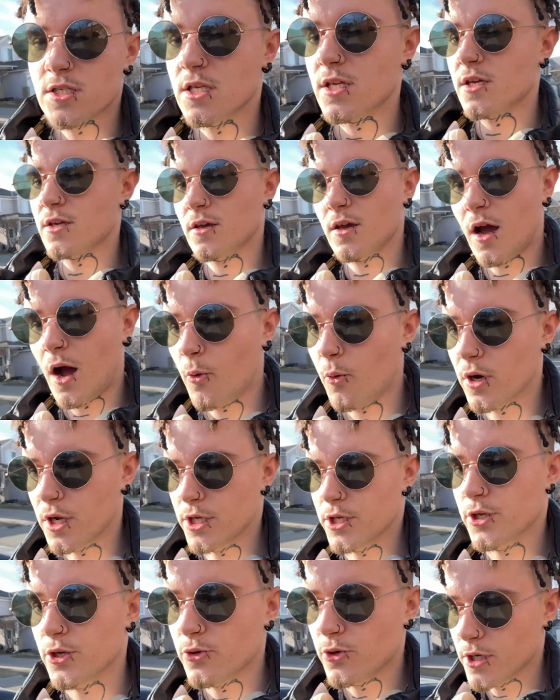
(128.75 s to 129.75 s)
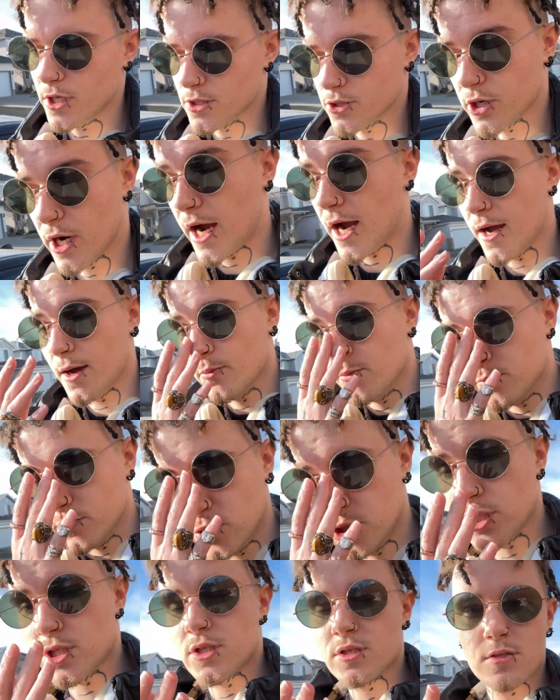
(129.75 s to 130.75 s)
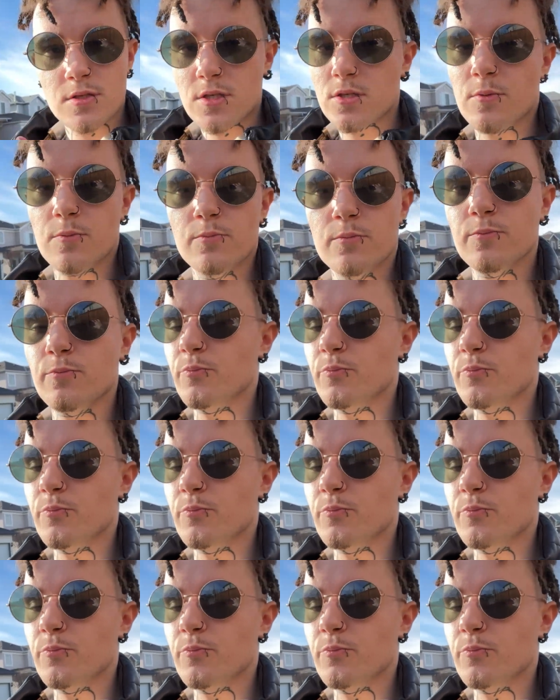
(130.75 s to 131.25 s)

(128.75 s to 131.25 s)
thing I want to do is grab just some